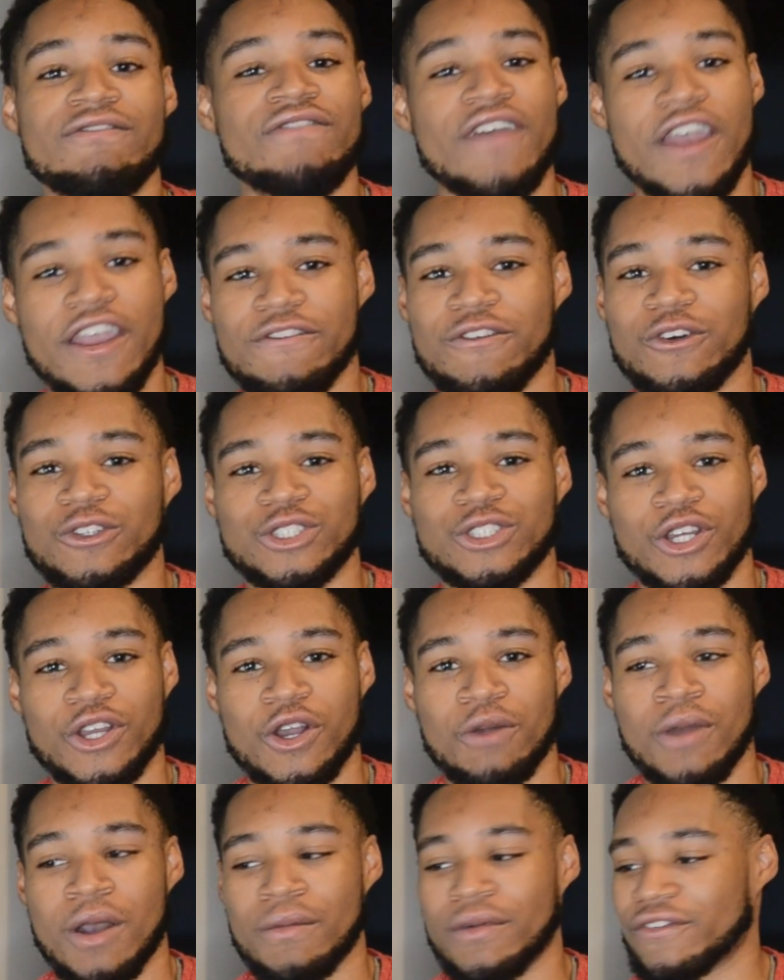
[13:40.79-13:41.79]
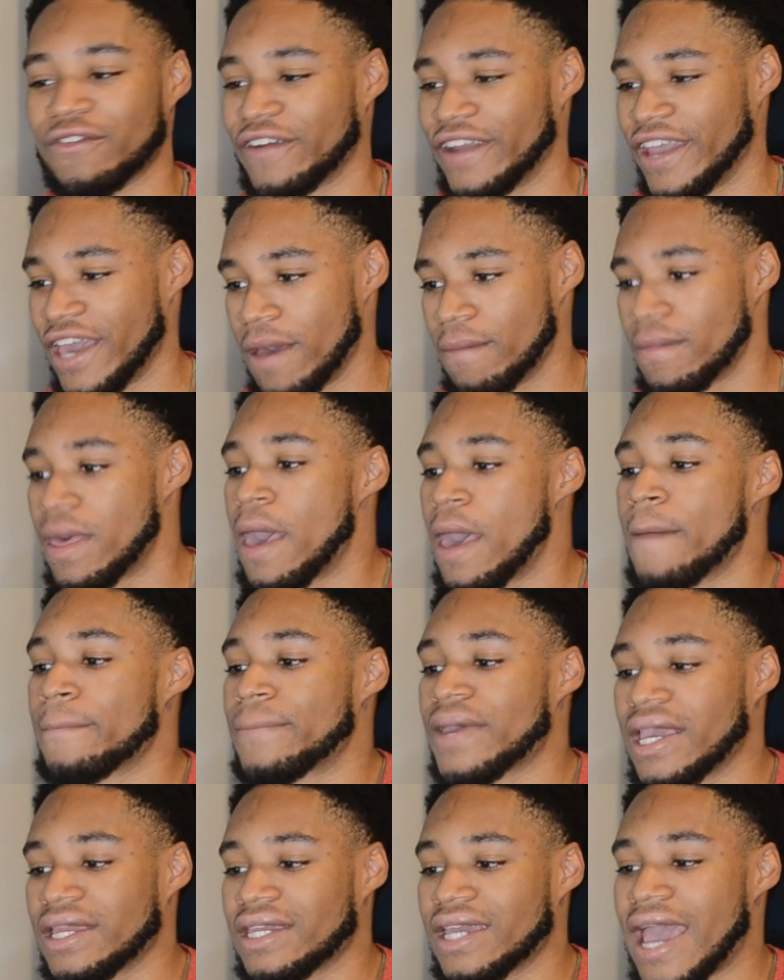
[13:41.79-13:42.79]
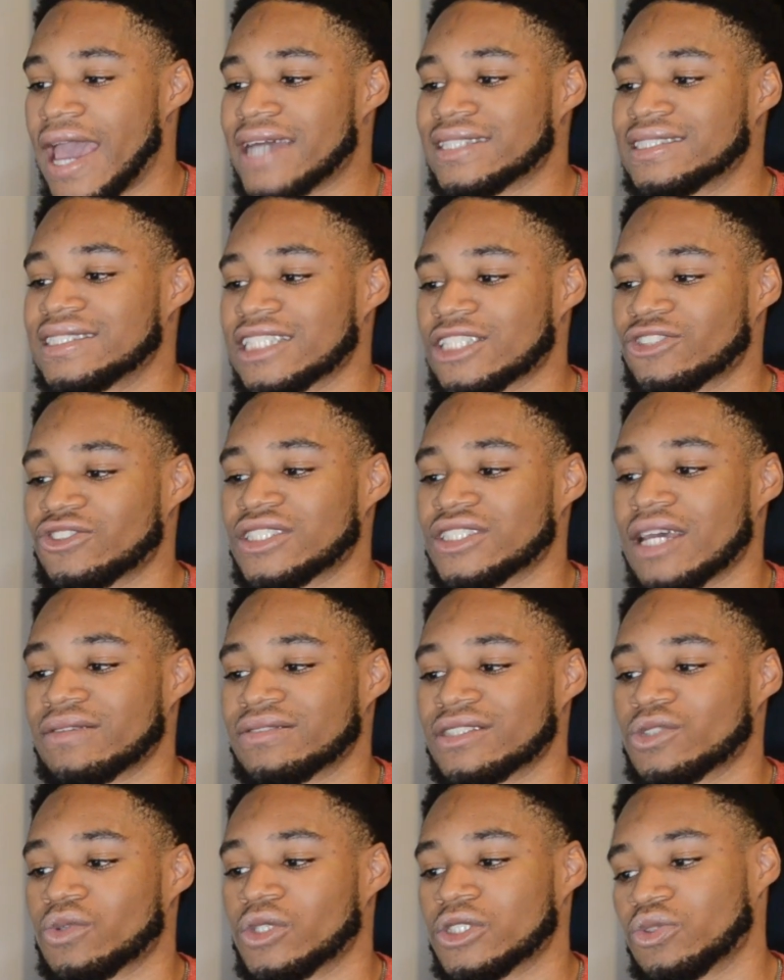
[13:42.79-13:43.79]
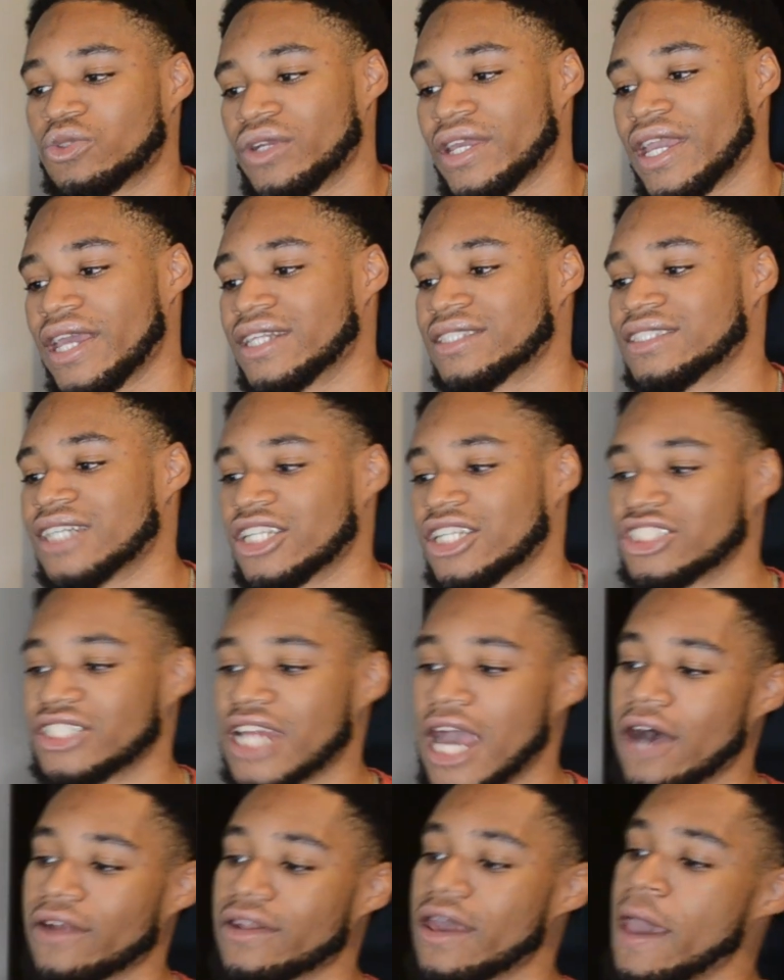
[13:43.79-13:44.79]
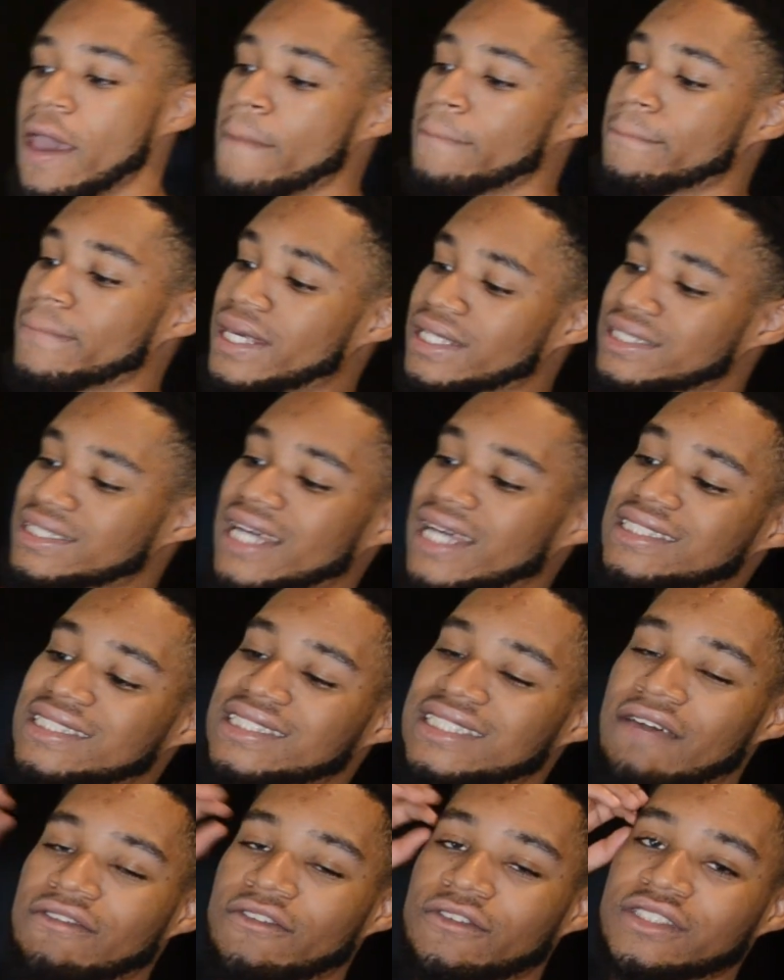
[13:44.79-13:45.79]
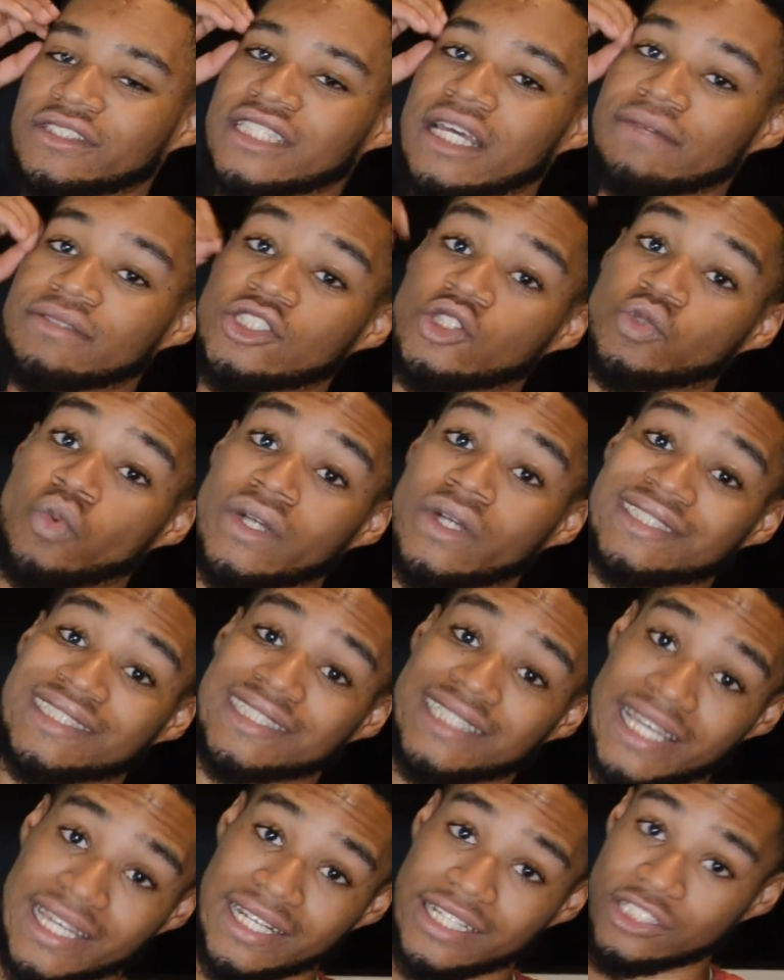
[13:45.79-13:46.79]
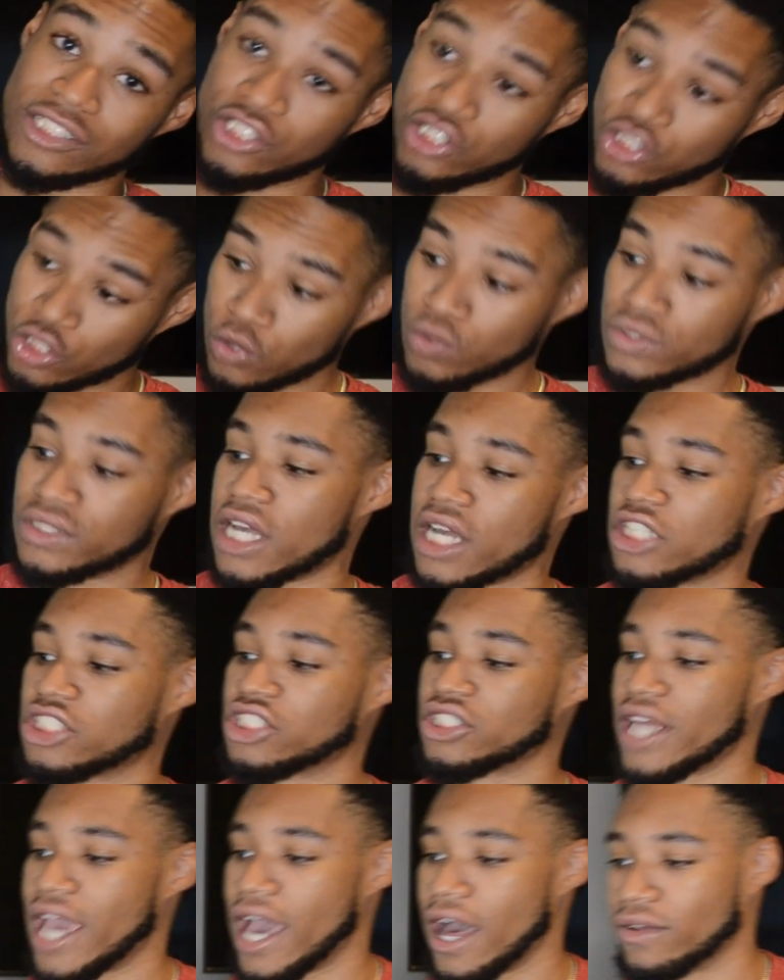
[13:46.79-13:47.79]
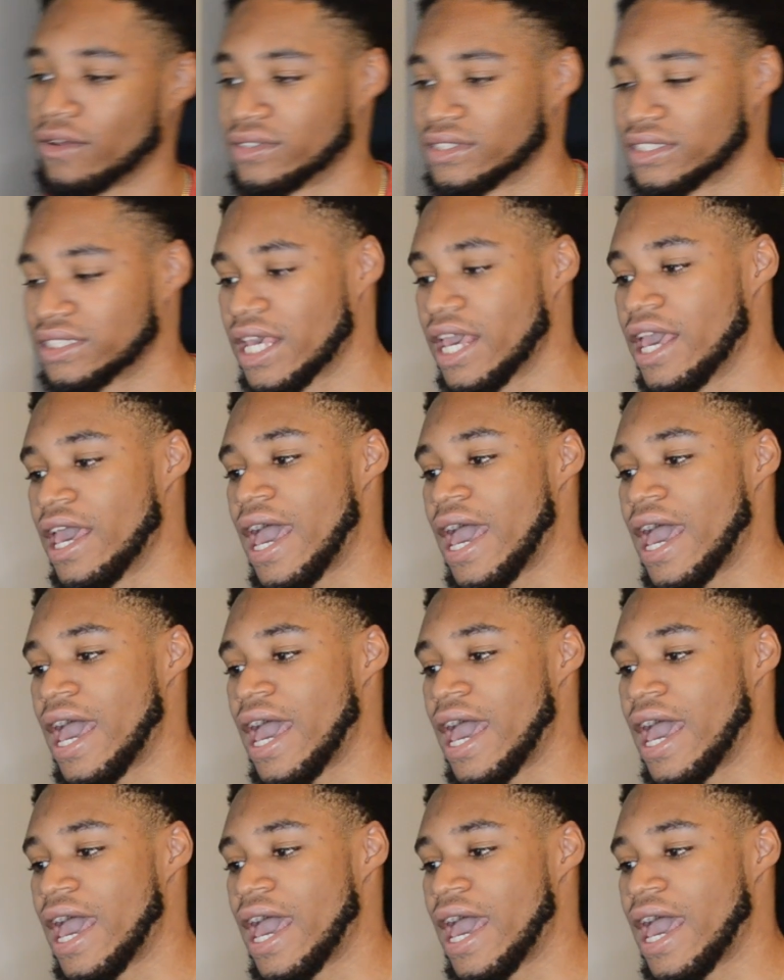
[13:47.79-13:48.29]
Very full circle moment for him. Pena had 6 receptions, 128 and a touchdown. Meeks had 7 receptions, 110 and 2 touchdowns.